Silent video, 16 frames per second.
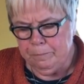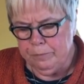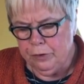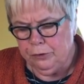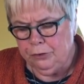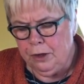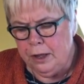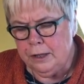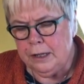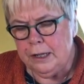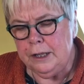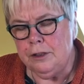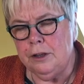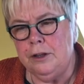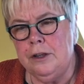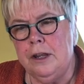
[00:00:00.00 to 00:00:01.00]
Certainly
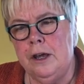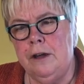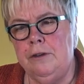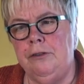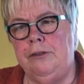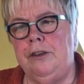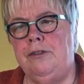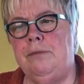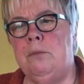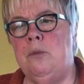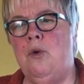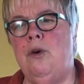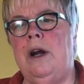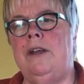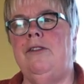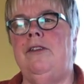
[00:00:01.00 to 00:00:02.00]
the nose is
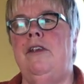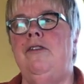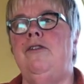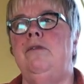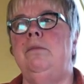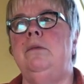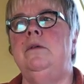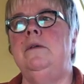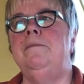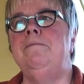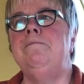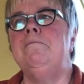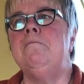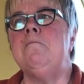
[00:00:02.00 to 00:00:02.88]
more accessible,